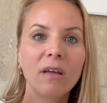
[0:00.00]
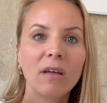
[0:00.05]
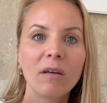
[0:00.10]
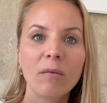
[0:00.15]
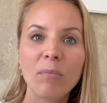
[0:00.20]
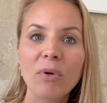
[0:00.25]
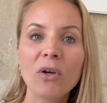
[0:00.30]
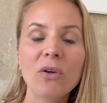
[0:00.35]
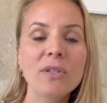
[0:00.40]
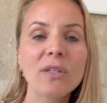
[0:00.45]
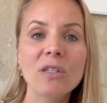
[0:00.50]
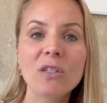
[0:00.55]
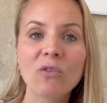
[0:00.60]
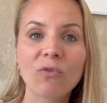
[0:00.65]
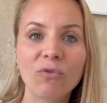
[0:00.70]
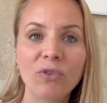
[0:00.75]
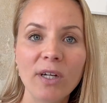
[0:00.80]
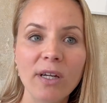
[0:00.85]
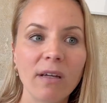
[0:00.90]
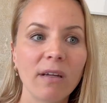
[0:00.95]
because it's
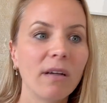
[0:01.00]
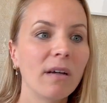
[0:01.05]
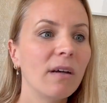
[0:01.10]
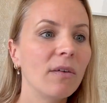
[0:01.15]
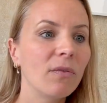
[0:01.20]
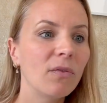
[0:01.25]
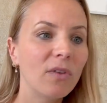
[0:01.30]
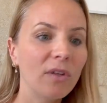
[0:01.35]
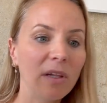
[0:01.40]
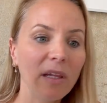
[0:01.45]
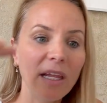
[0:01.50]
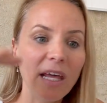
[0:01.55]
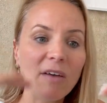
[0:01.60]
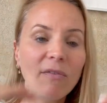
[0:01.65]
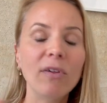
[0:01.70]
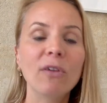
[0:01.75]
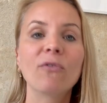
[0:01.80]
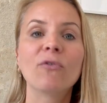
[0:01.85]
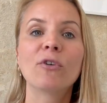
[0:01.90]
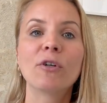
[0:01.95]
free. The
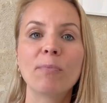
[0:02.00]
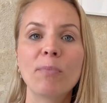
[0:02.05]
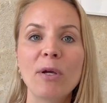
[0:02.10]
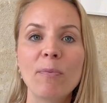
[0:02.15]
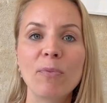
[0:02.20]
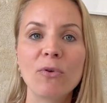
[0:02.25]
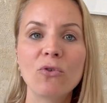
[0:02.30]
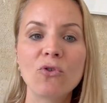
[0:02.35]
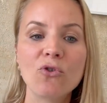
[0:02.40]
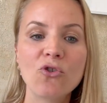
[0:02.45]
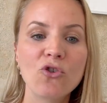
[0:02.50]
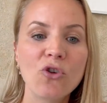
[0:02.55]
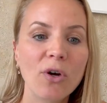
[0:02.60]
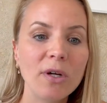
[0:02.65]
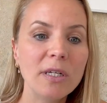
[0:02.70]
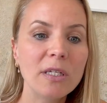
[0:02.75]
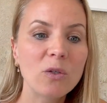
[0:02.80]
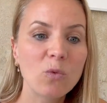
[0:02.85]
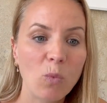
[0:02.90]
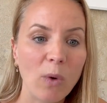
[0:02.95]
level for people to
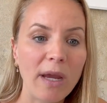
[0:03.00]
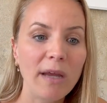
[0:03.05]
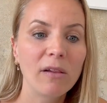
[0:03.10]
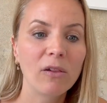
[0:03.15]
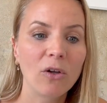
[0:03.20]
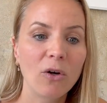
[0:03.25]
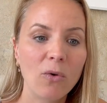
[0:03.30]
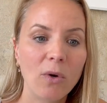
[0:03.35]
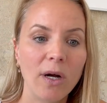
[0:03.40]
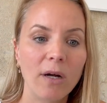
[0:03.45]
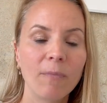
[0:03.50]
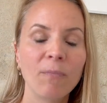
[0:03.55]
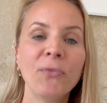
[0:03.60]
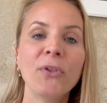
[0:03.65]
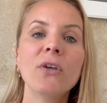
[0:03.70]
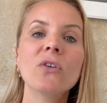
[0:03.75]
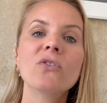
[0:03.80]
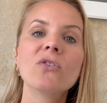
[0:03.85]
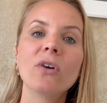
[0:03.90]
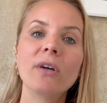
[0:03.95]
join is way lower.
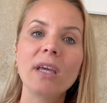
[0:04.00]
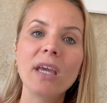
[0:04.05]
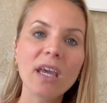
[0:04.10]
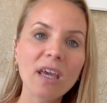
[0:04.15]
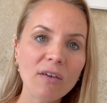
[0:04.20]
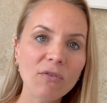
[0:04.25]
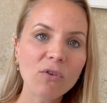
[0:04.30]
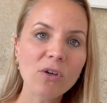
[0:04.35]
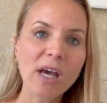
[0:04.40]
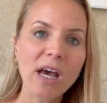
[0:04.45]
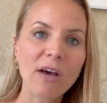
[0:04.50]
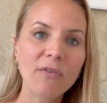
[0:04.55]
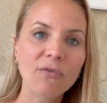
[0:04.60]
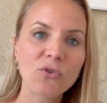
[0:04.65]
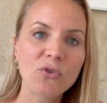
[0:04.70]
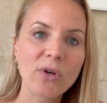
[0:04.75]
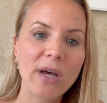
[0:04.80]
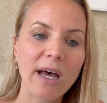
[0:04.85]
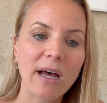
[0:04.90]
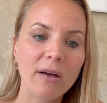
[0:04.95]
So if you
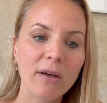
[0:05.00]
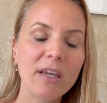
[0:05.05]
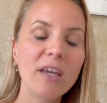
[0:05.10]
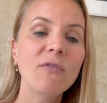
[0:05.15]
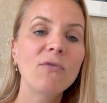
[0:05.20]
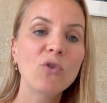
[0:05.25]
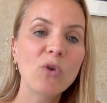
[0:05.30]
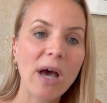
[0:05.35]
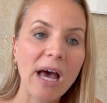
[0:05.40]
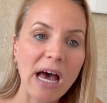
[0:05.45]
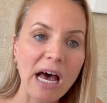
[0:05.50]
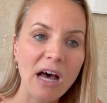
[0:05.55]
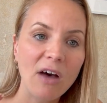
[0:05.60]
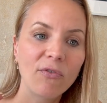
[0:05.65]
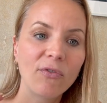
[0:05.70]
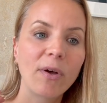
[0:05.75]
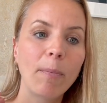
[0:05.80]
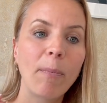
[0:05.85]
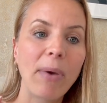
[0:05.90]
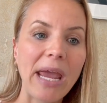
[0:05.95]
have
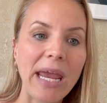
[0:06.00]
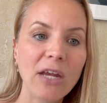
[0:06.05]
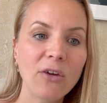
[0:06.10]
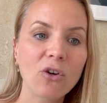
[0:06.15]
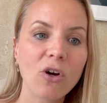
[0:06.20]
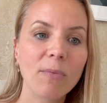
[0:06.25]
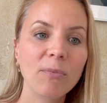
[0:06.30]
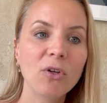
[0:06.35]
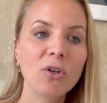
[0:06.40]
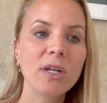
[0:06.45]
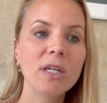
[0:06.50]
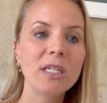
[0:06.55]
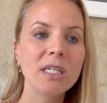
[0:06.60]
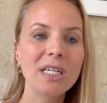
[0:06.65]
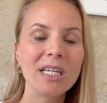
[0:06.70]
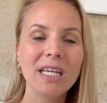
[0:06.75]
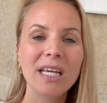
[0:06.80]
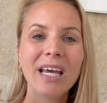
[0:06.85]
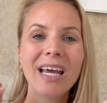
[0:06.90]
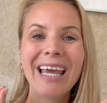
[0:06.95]
a paid
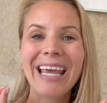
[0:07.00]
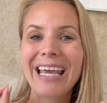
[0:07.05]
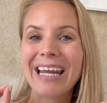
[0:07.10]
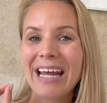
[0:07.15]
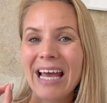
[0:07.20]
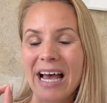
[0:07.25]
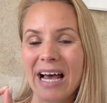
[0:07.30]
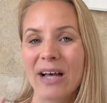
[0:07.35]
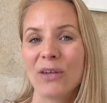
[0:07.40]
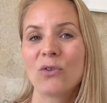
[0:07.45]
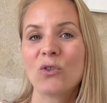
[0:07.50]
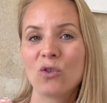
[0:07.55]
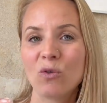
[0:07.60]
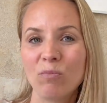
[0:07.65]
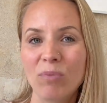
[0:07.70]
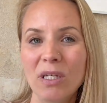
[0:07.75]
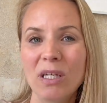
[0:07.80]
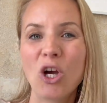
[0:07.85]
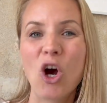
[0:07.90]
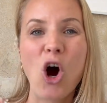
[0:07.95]
community, it has to
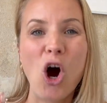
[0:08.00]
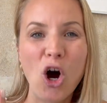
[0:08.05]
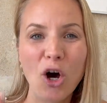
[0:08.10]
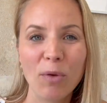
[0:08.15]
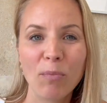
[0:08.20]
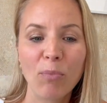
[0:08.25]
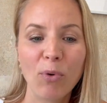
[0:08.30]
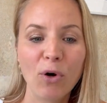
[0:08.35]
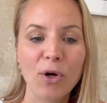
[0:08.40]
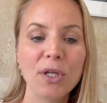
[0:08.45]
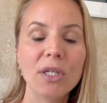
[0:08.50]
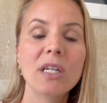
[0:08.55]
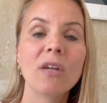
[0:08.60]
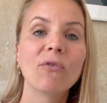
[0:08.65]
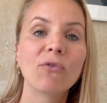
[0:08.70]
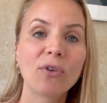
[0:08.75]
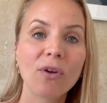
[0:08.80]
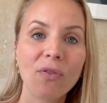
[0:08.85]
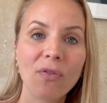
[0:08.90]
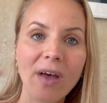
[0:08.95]
be on point. And
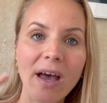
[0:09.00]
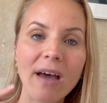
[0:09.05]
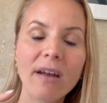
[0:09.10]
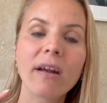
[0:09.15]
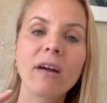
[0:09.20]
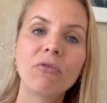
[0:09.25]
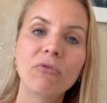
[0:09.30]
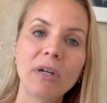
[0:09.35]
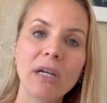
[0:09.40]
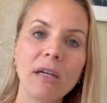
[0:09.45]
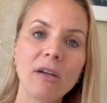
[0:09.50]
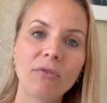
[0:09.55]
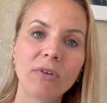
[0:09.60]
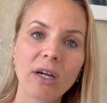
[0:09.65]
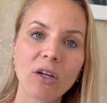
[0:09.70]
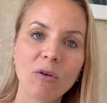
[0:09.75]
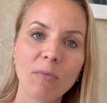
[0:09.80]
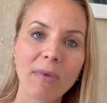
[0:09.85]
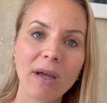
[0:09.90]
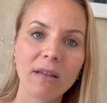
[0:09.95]
for that, I really
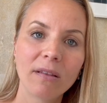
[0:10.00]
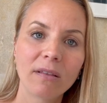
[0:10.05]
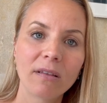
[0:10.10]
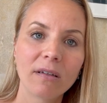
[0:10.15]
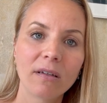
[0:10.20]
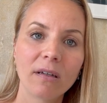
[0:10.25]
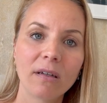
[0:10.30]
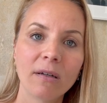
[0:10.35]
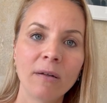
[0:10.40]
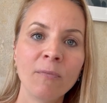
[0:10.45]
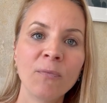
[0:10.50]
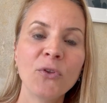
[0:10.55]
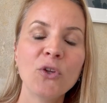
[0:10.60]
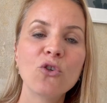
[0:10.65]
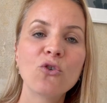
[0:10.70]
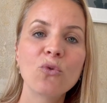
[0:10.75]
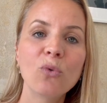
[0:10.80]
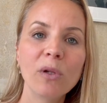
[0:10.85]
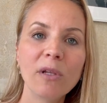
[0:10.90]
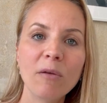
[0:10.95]
recommend the
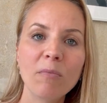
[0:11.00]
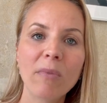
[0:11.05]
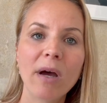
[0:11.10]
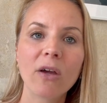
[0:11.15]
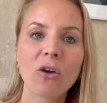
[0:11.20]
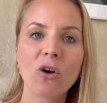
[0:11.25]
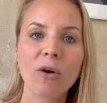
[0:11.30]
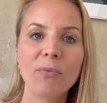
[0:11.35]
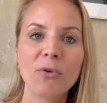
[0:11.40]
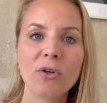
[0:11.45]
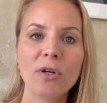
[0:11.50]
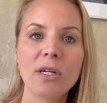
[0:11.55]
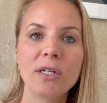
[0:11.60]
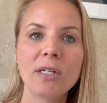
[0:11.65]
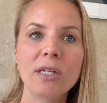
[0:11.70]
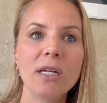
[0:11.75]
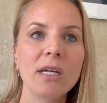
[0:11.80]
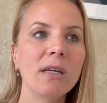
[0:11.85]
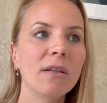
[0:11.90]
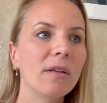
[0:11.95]
tool in my
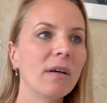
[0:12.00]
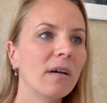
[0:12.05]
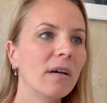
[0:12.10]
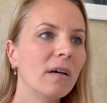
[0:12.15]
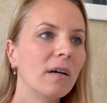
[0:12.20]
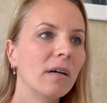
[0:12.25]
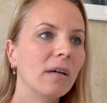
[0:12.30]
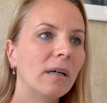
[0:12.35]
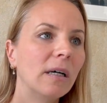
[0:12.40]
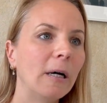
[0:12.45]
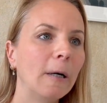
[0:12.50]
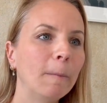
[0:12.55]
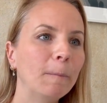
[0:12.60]
community, the